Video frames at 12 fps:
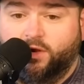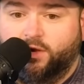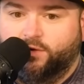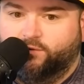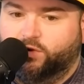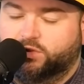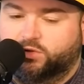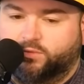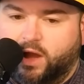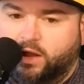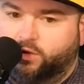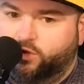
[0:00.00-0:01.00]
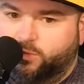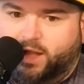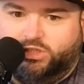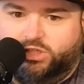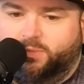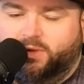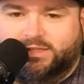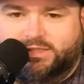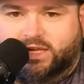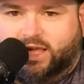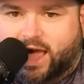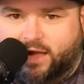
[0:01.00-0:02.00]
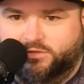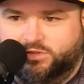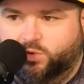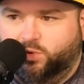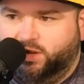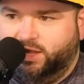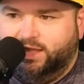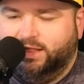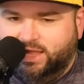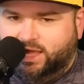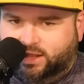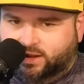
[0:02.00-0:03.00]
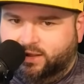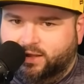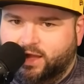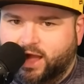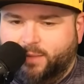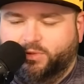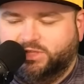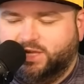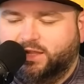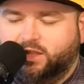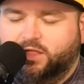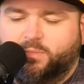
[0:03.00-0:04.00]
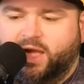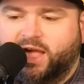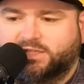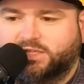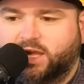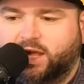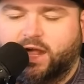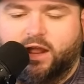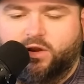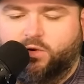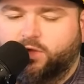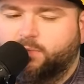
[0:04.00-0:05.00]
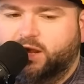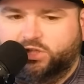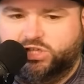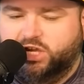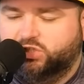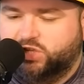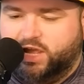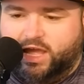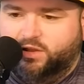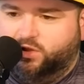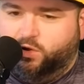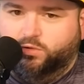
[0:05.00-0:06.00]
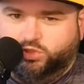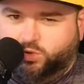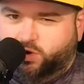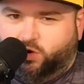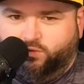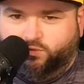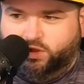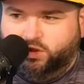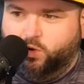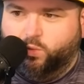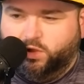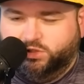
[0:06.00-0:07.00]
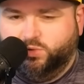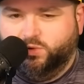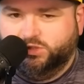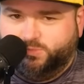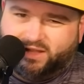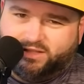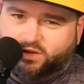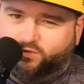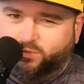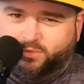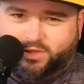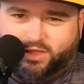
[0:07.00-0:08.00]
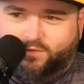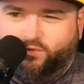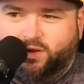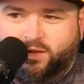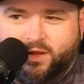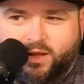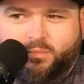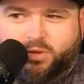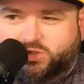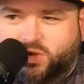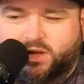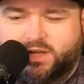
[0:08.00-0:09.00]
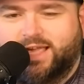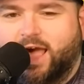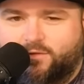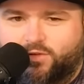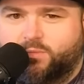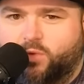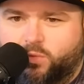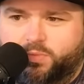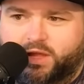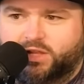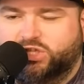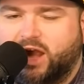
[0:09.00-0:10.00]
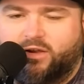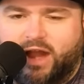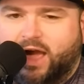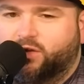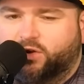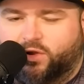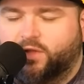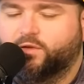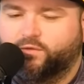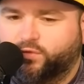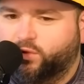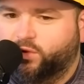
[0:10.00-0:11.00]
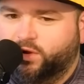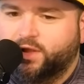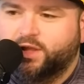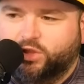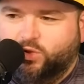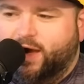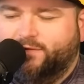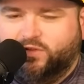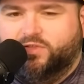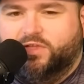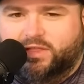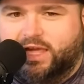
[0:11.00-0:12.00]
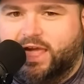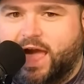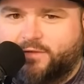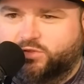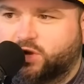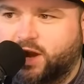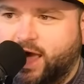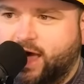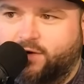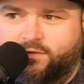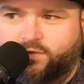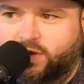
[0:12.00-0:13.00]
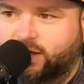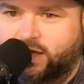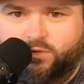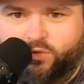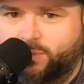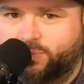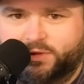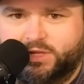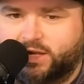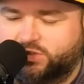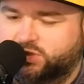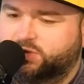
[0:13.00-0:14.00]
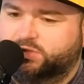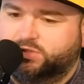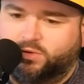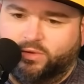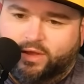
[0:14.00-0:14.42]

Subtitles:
for Toronto? They're matched up against the Cavs, who were elite at protecting the basket, and I know they made a change at head coach, so we don't really know what to expect here from Cleveland, but as long as Evan Mobley and Jared Allen are on the floor, you have to think the Cavs are going to have elite rim protection. So